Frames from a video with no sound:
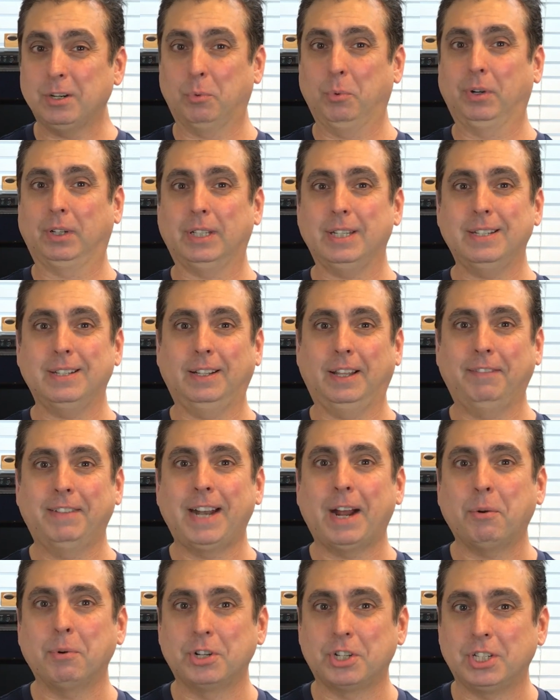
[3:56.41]
to work these
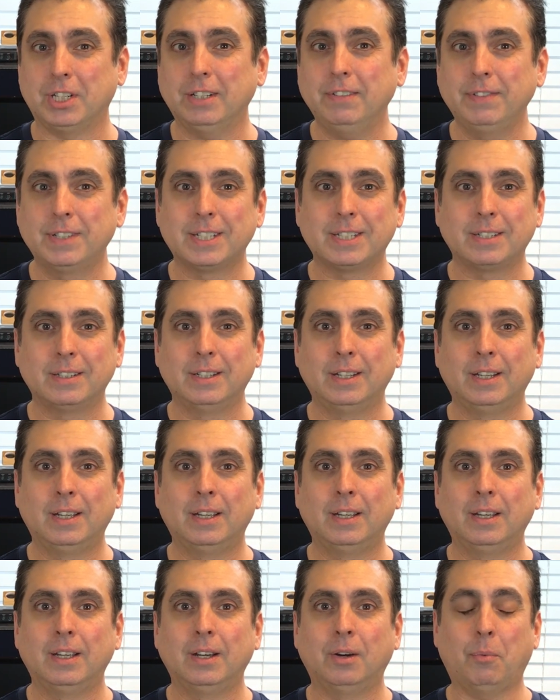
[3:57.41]
11-hour shifts?
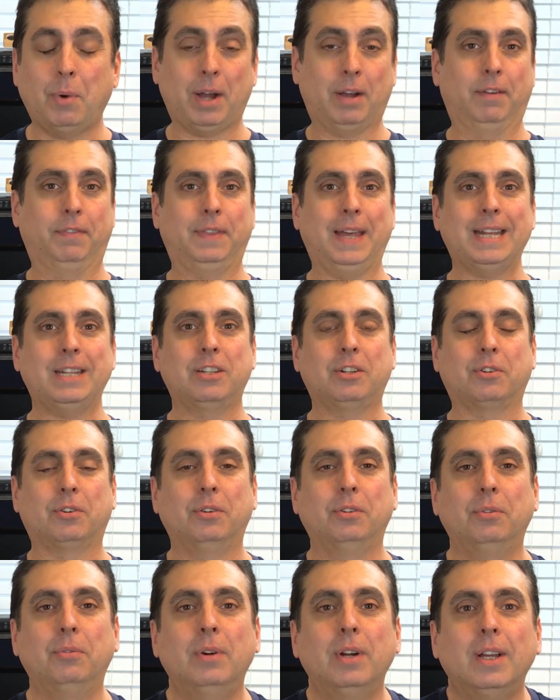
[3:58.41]
Wow, if that's
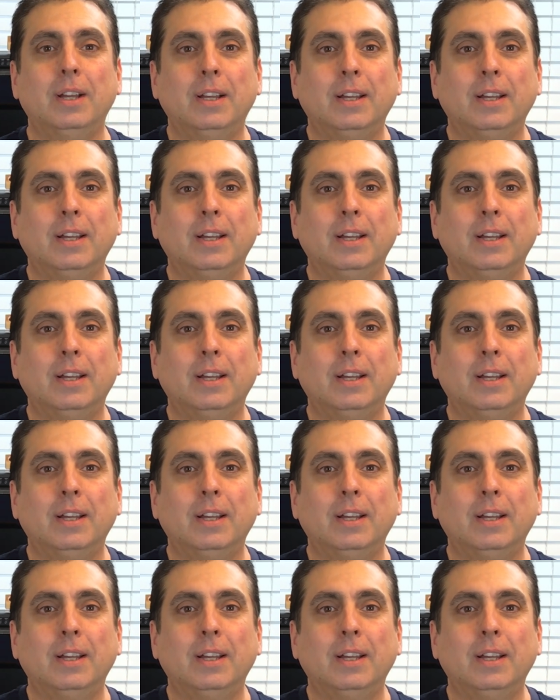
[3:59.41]
true,